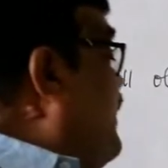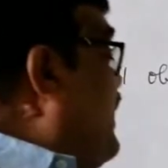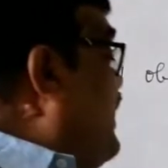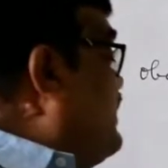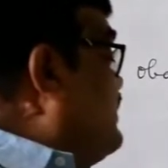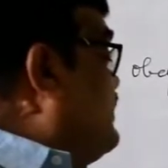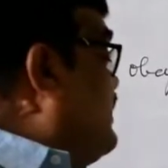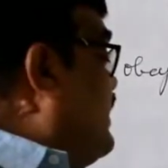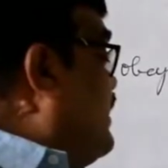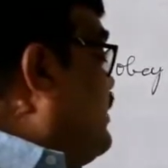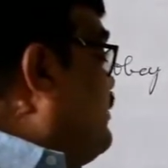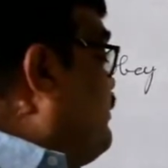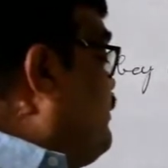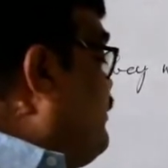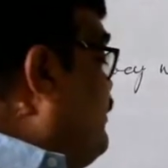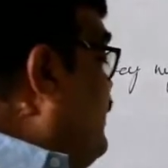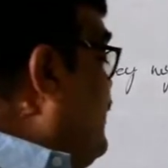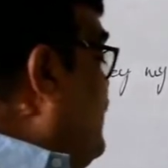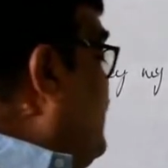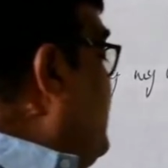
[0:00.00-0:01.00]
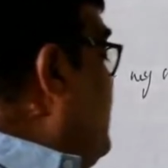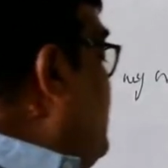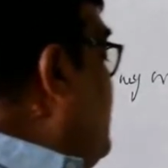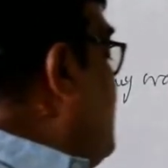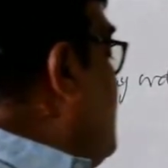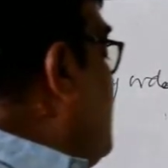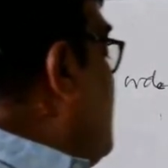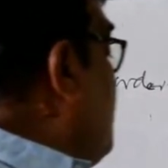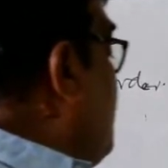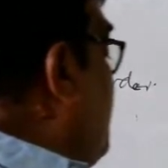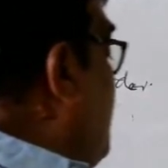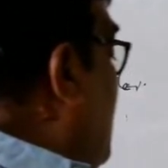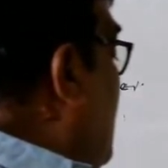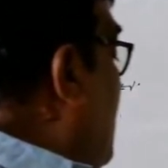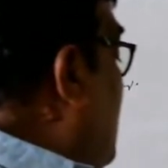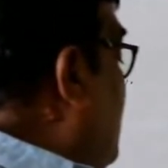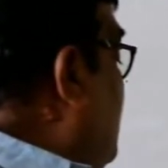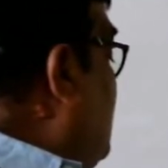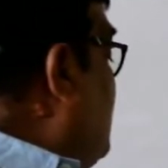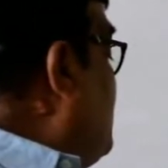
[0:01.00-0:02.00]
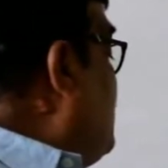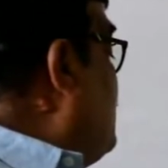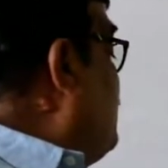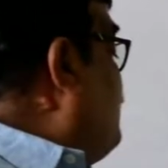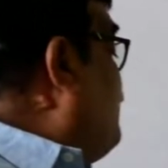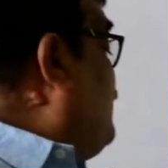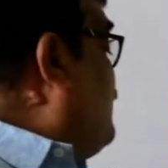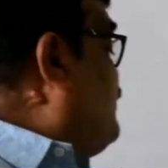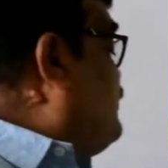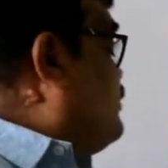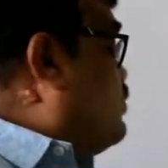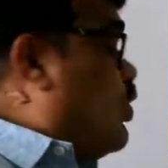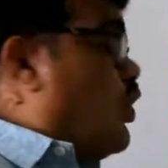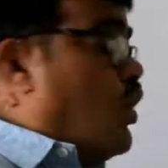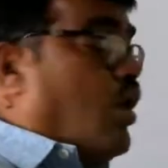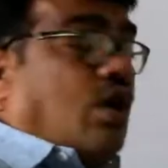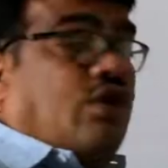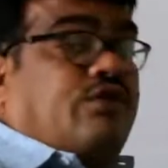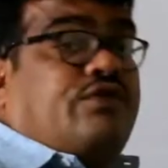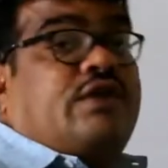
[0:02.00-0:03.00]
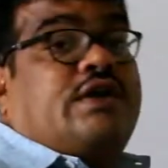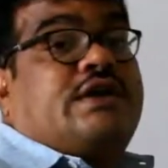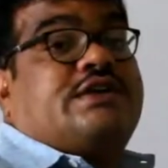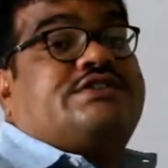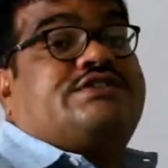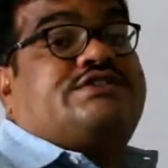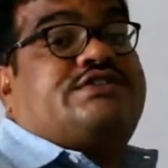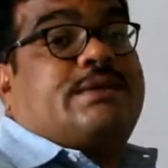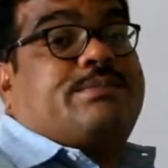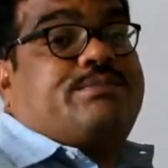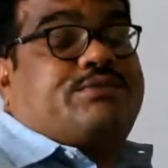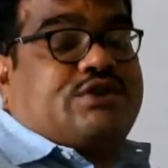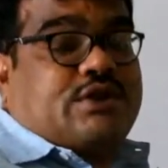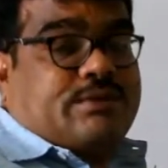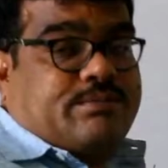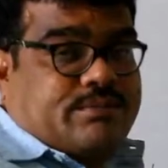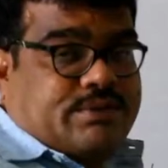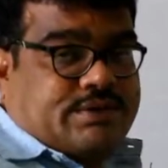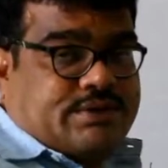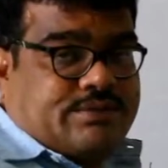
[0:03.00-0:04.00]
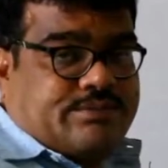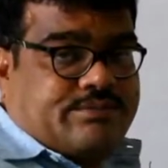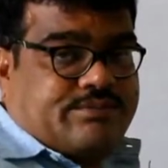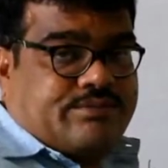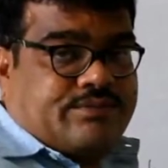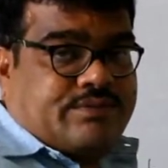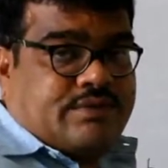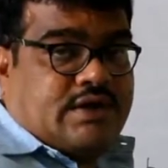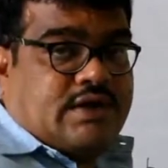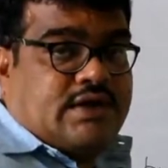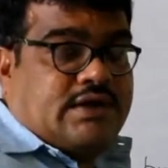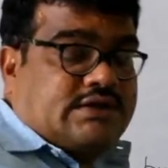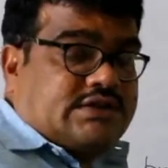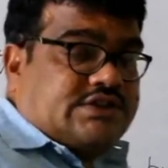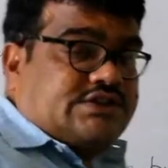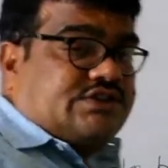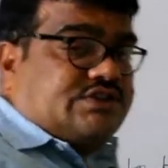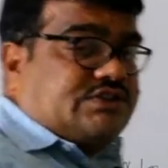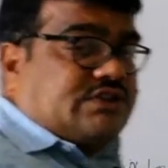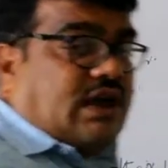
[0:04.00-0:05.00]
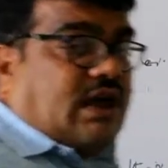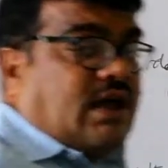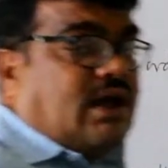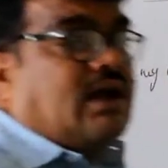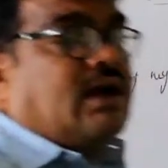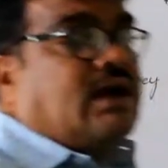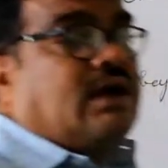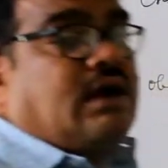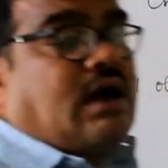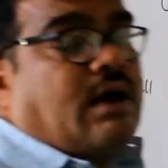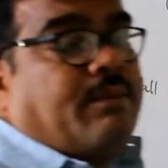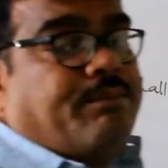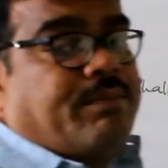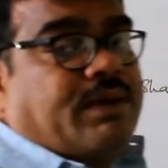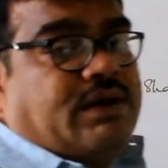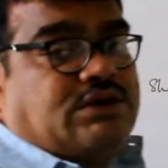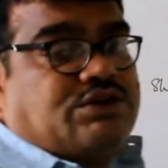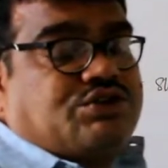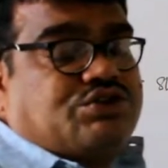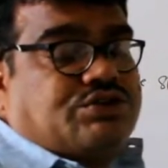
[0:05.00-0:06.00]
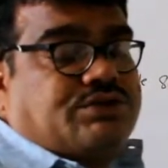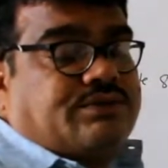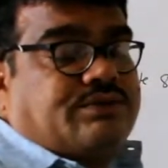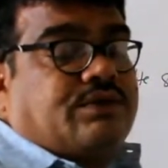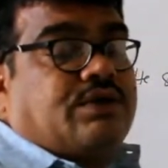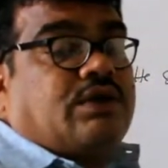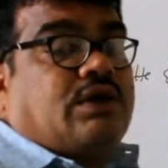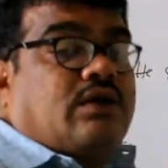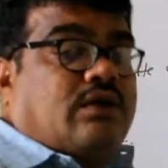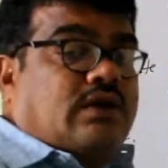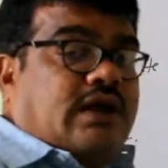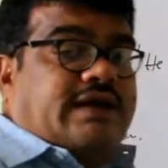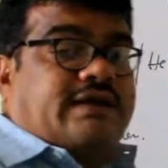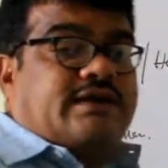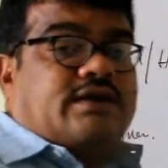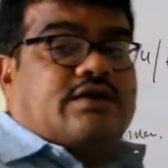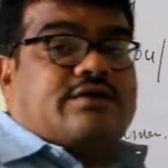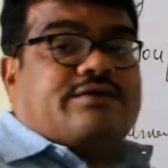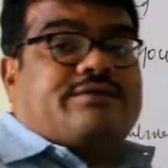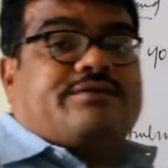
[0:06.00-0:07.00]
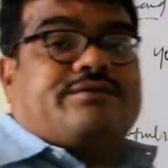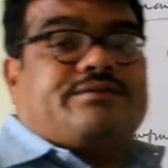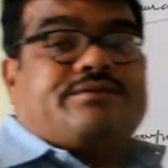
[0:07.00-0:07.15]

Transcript: pay their fee by 5th of September. This is the compulsion. Write down.